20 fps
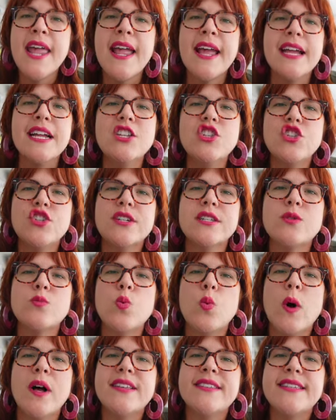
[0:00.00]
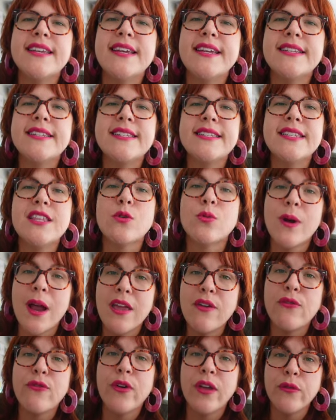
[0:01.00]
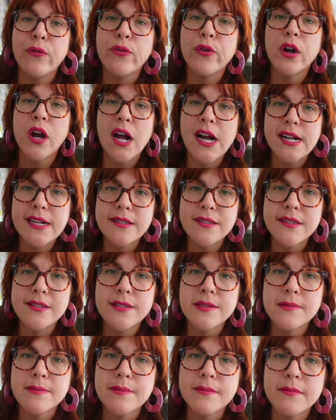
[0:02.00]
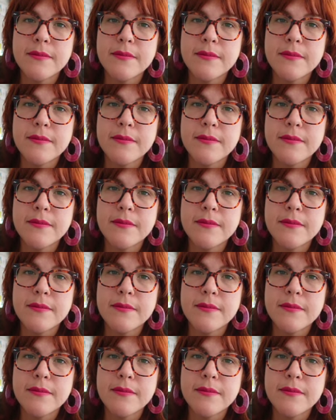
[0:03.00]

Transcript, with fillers: It just wasn't the right fit for us.